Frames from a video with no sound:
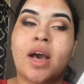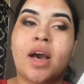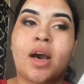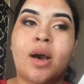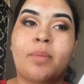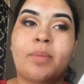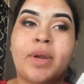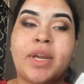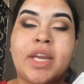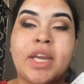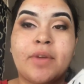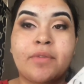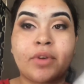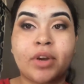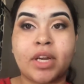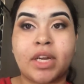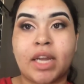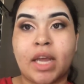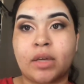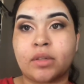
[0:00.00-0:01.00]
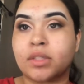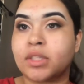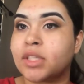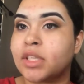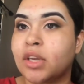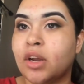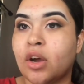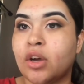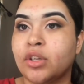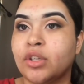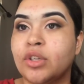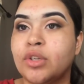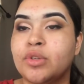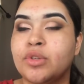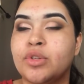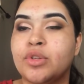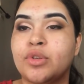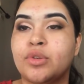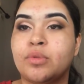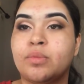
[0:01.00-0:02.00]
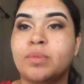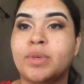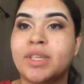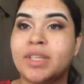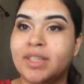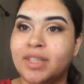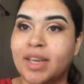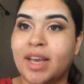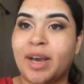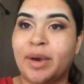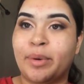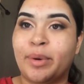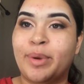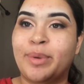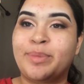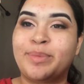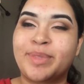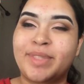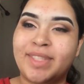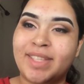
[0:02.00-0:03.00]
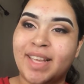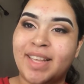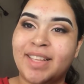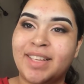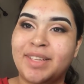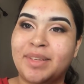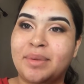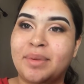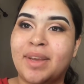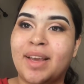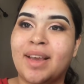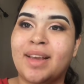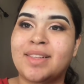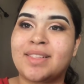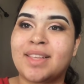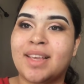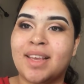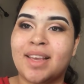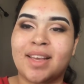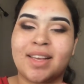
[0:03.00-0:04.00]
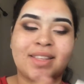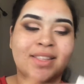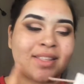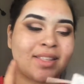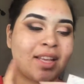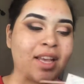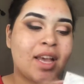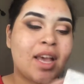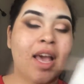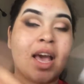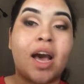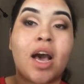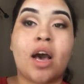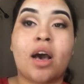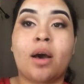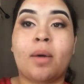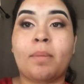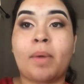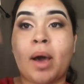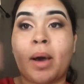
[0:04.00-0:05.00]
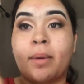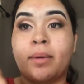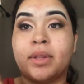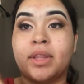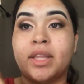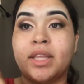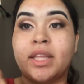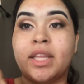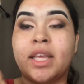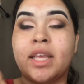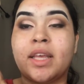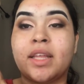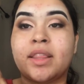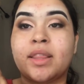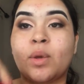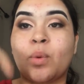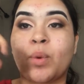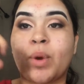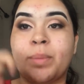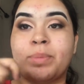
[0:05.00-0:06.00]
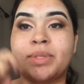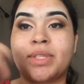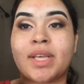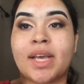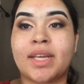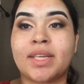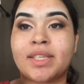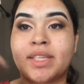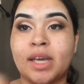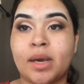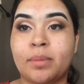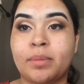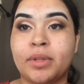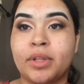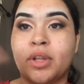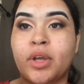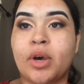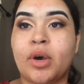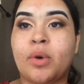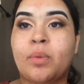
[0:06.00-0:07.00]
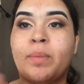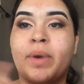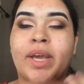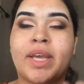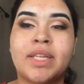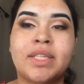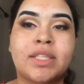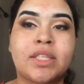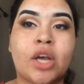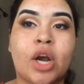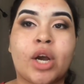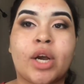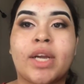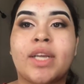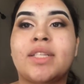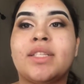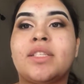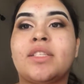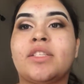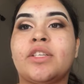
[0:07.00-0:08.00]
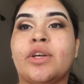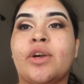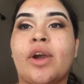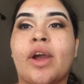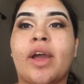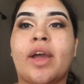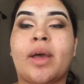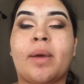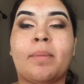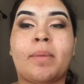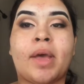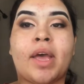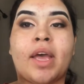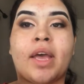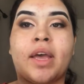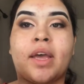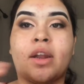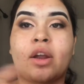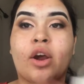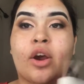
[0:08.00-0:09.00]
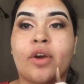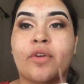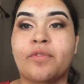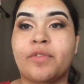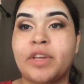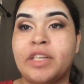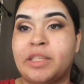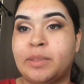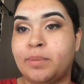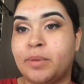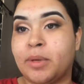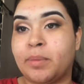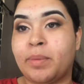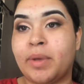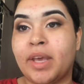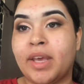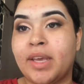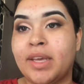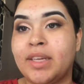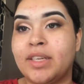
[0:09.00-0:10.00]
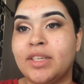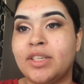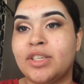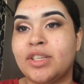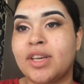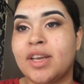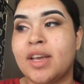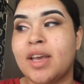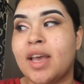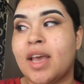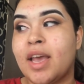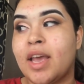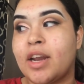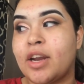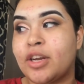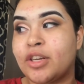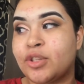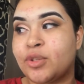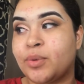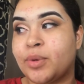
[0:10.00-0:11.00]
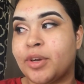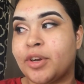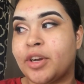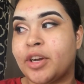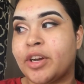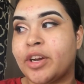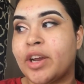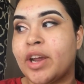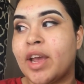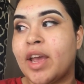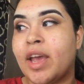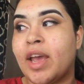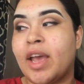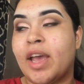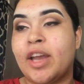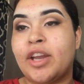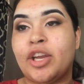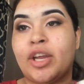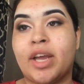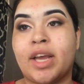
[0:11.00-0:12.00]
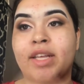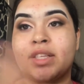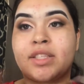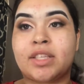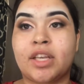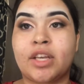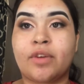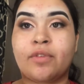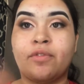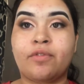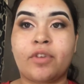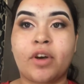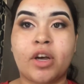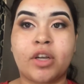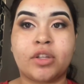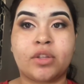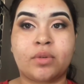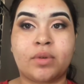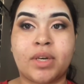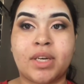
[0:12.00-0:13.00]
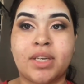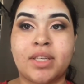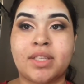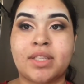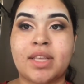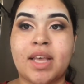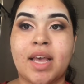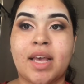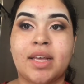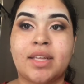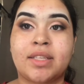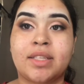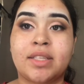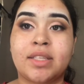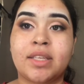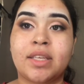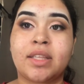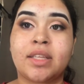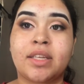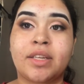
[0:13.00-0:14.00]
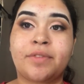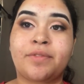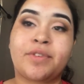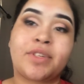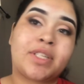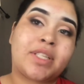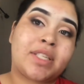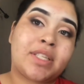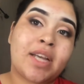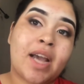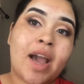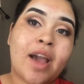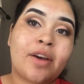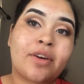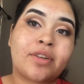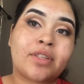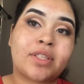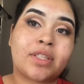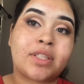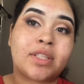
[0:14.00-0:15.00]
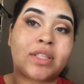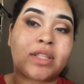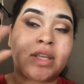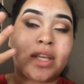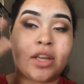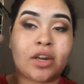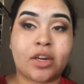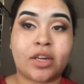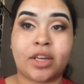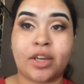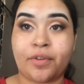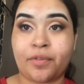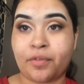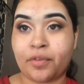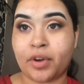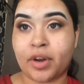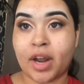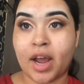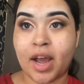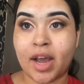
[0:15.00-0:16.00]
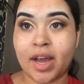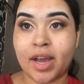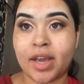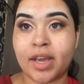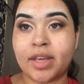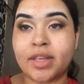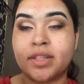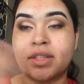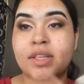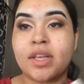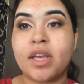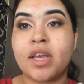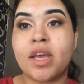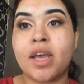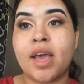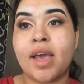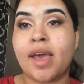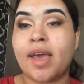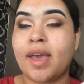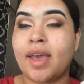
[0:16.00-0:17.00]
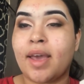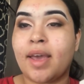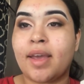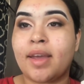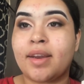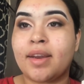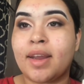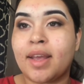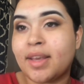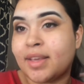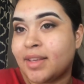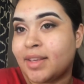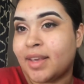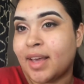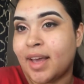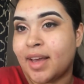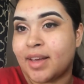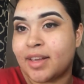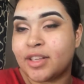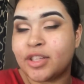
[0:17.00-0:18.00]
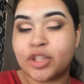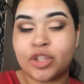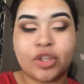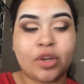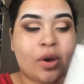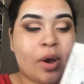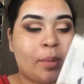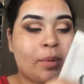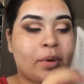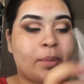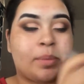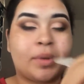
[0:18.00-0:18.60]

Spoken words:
I never announced it on YouTube, but now I'm telling you guys, I guess. I'll link the website down below, our Instagram and our Facebook page and our Twitter, and you guys can follow us and see the different styles and see it on different eyes. And yeah, so I'm gonna